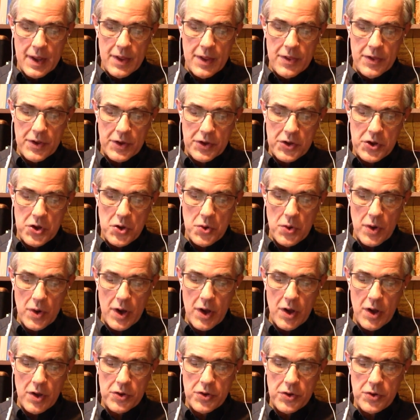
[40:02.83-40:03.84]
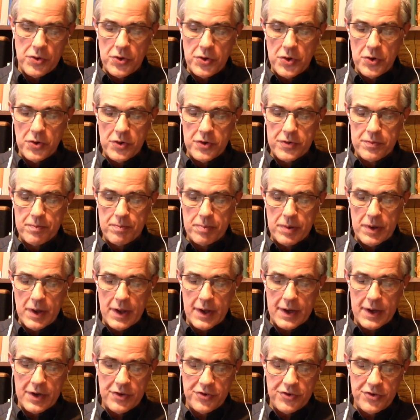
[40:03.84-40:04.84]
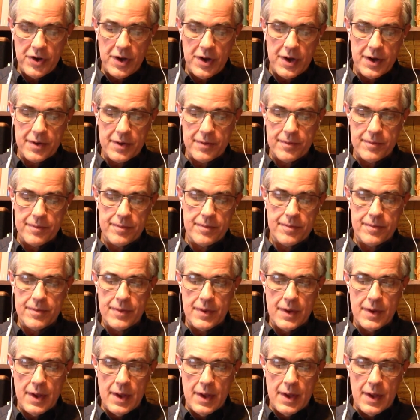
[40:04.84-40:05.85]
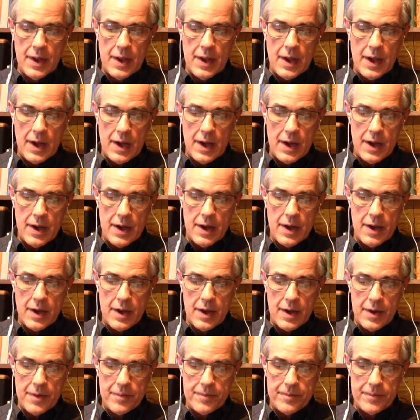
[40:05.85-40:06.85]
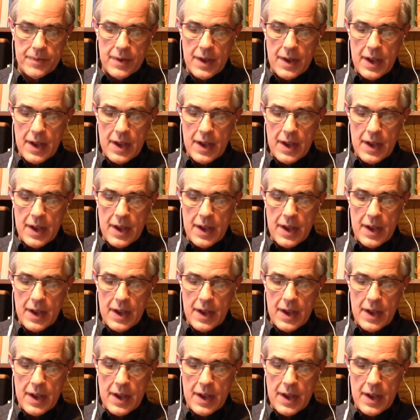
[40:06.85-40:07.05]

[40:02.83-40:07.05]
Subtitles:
the Q, all you do is plug and chug, and